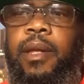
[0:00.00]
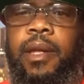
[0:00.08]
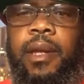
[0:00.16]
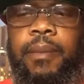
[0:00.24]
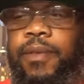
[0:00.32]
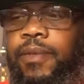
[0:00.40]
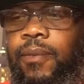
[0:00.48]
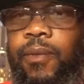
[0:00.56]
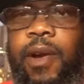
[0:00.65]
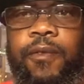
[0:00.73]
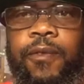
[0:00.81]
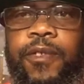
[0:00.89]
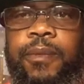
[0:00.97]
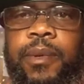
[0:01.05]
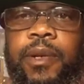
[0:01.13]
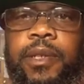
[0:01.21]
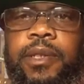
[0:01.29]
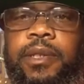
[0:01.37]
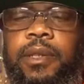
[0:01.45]
Give me some reference
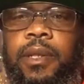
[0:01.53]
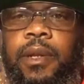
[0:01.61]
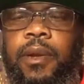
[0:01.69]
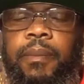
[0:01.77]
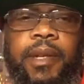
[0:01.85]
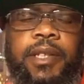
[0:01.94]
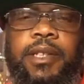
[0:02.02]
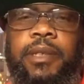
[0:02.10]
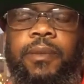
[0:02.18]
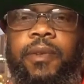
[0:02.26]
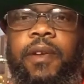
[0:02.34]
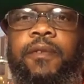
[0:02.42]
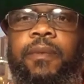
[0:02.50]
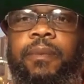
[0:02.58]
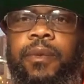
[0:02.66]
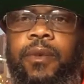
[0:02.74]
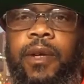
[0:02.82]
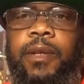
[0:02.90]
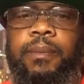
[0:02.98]
books, or mention some reference
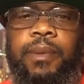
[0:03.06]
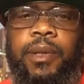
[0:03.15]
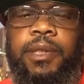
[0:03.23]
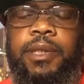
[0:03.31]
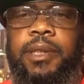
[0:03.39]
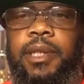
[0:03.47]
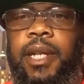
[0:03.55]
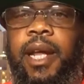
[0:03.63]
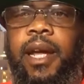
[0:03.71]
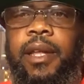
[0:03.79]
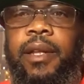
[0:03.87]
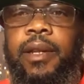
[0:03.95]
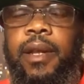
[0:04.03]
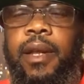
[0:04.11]
books that I can